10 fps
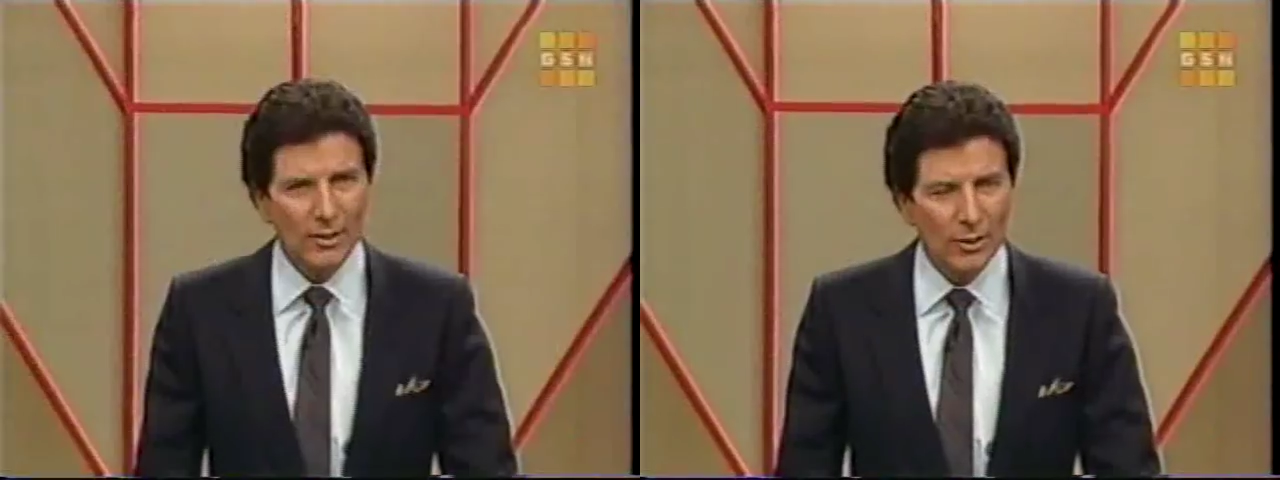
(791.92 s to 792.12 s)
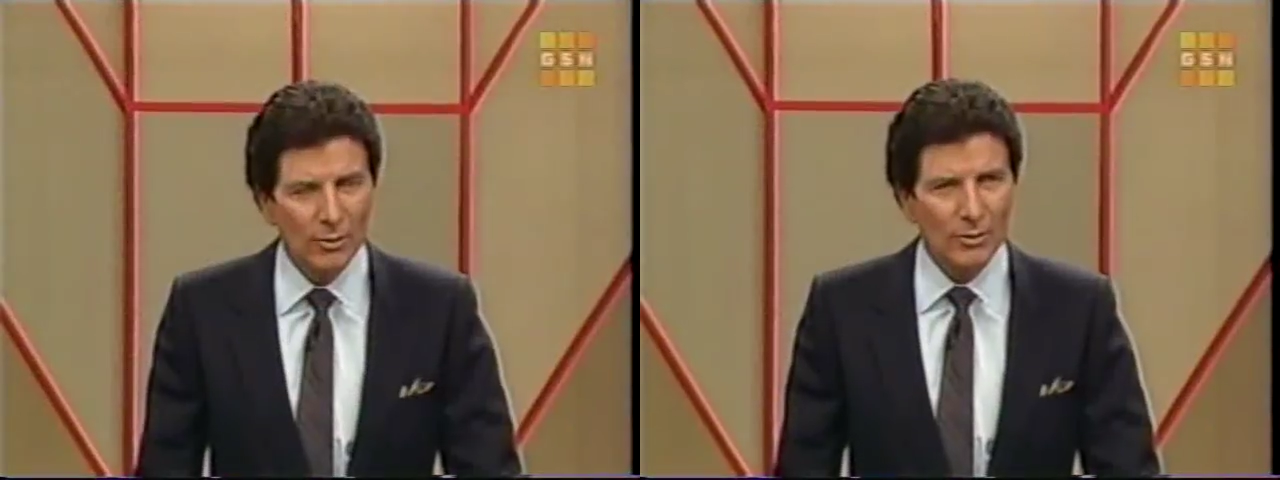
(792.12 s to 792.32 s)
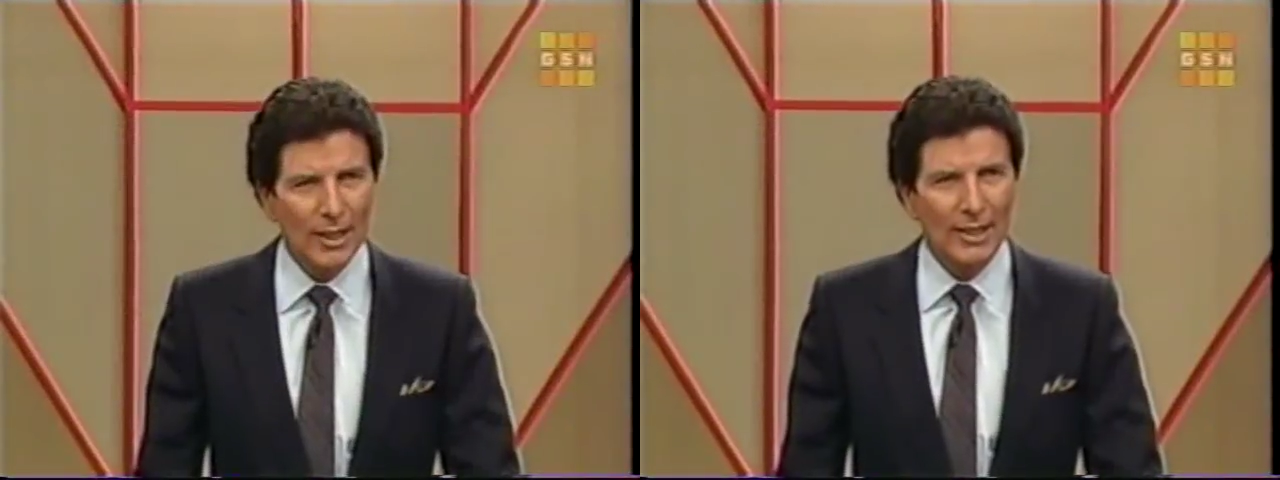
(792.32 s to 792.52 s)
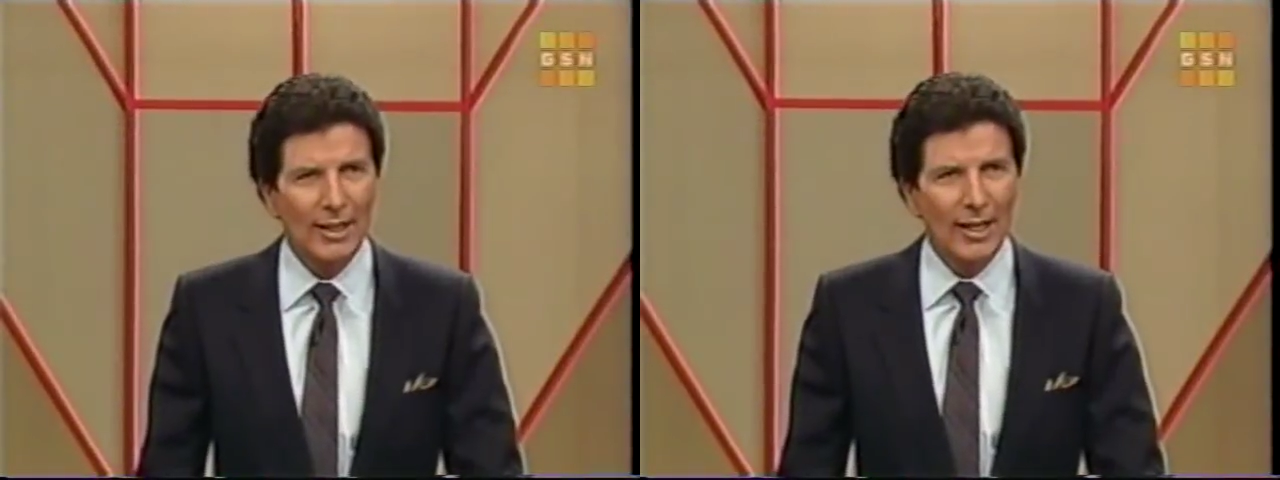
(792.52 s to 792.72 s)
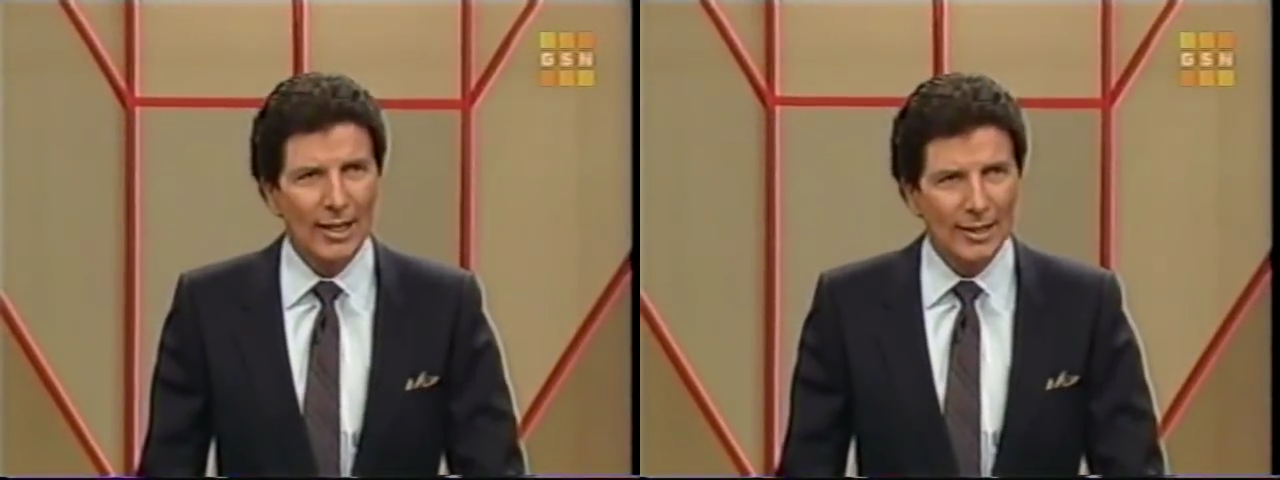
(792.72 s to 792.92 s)
Windows?
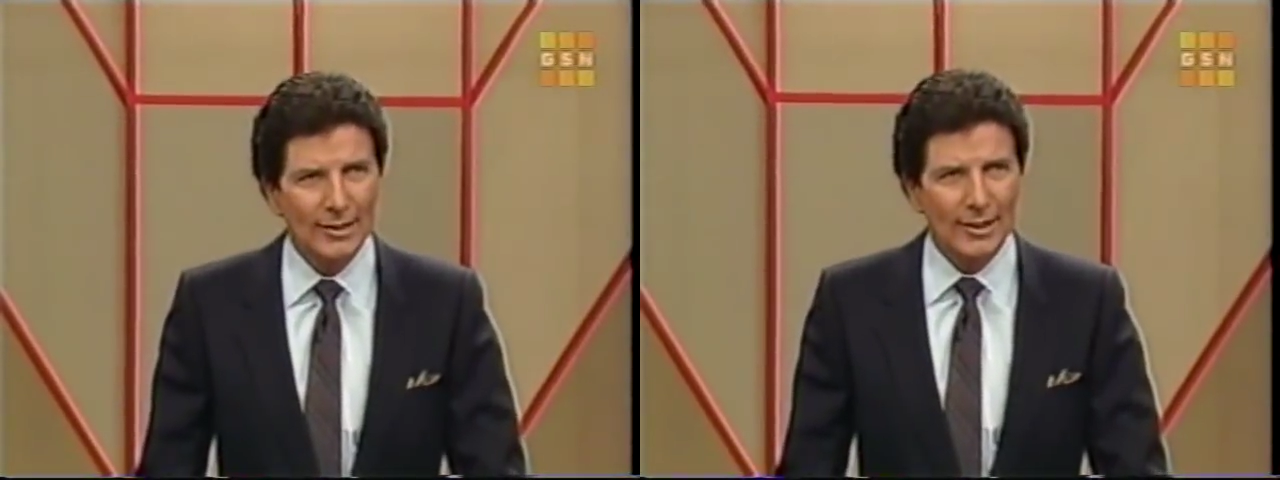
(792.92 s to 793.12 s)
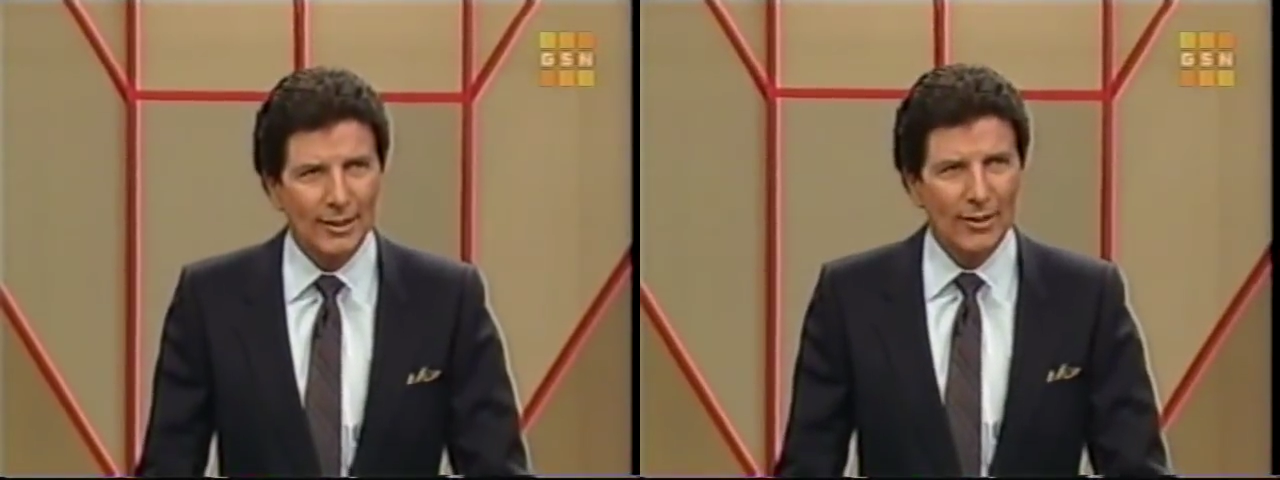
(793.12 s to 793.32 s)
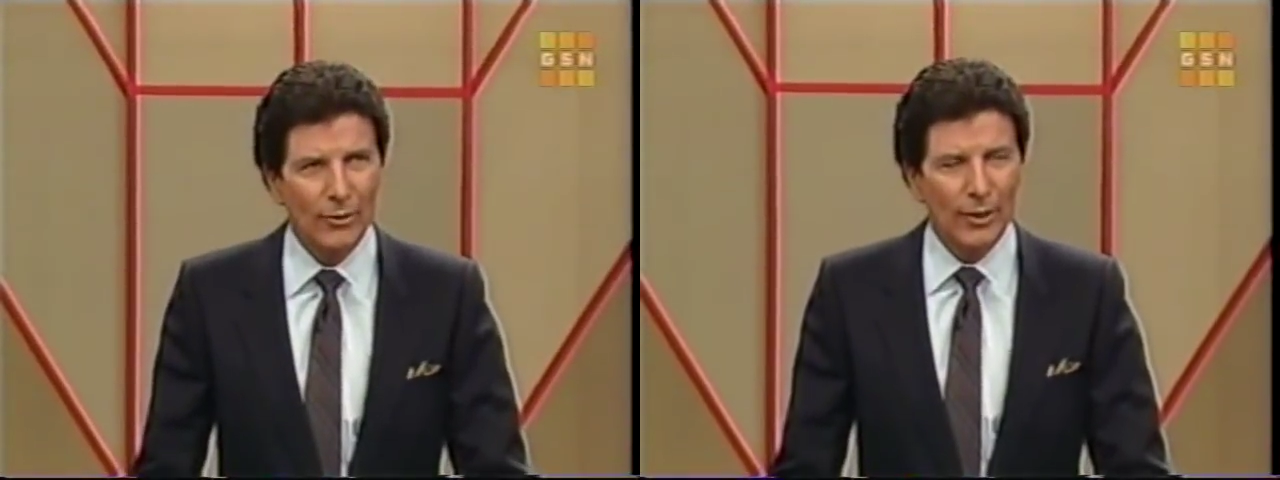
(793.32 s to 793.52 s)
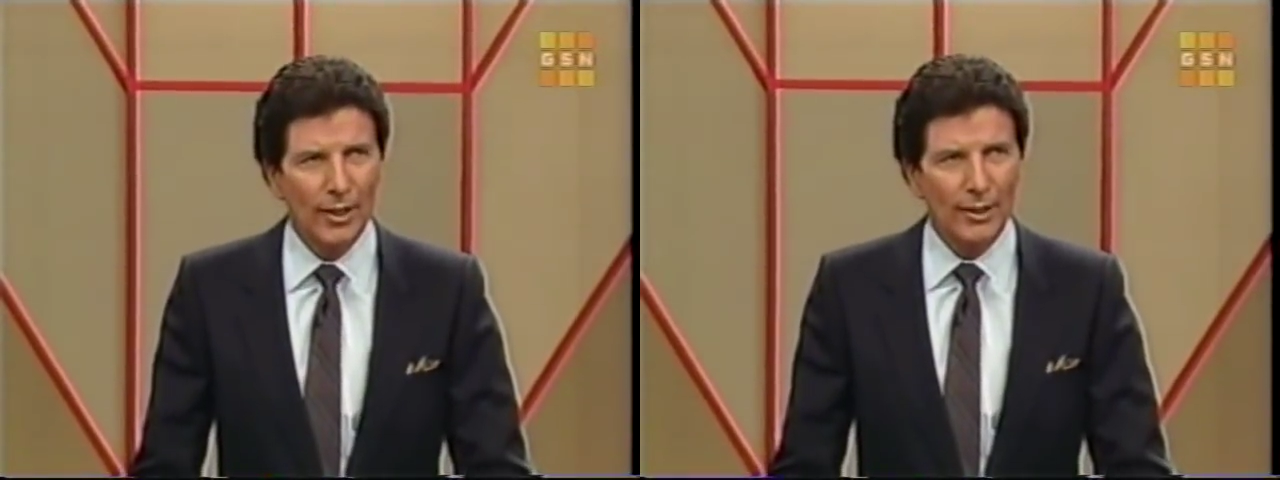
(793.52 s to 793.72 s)
I see.